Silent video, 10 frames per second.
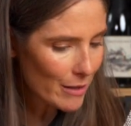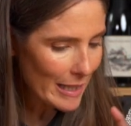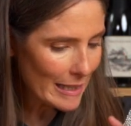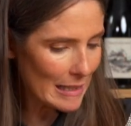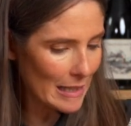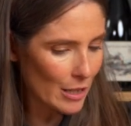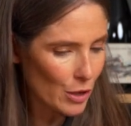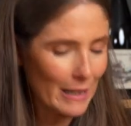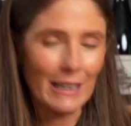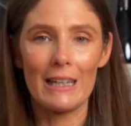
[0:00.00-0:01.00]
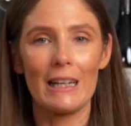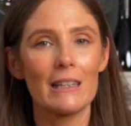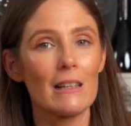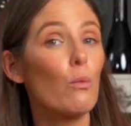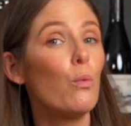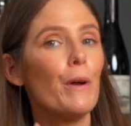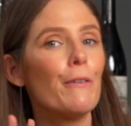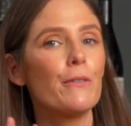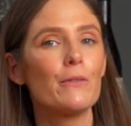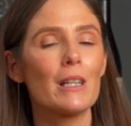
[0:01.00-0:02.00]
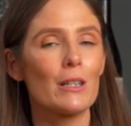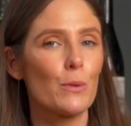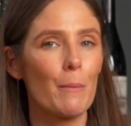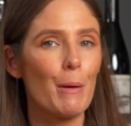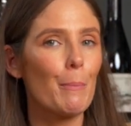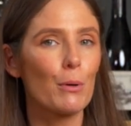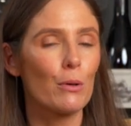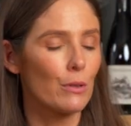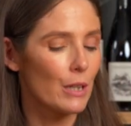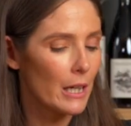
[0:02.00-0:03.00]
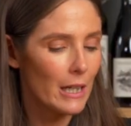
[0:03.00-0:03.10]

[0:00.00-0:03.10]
It's like Szechuan, like a whiff of Szechuan peppercorn.